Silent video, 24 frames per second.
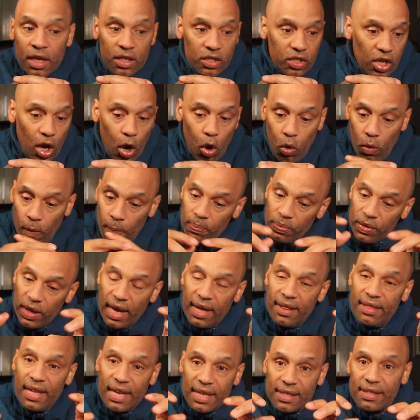So
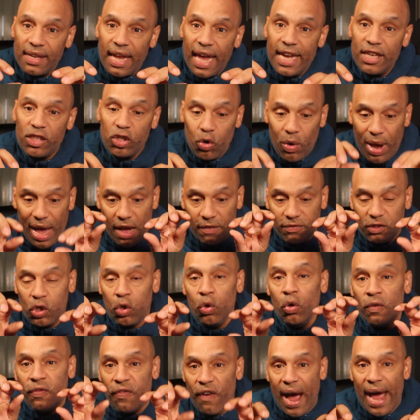in this case, you have
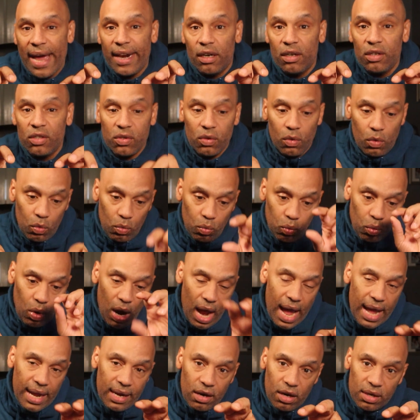two fighters,
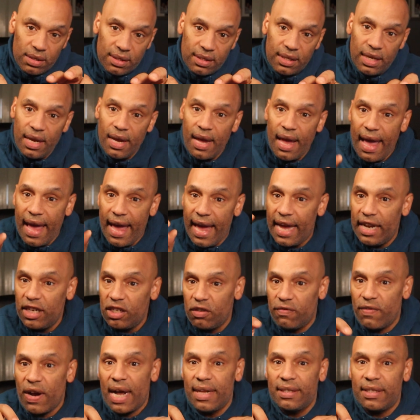Ryan Garcia and
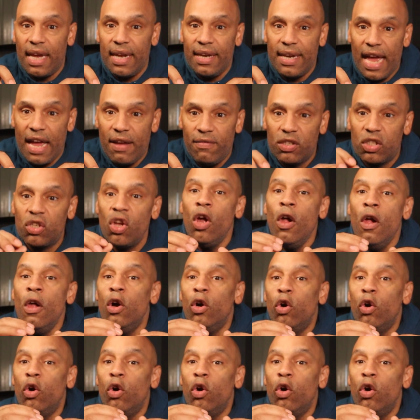Gervonta Davis,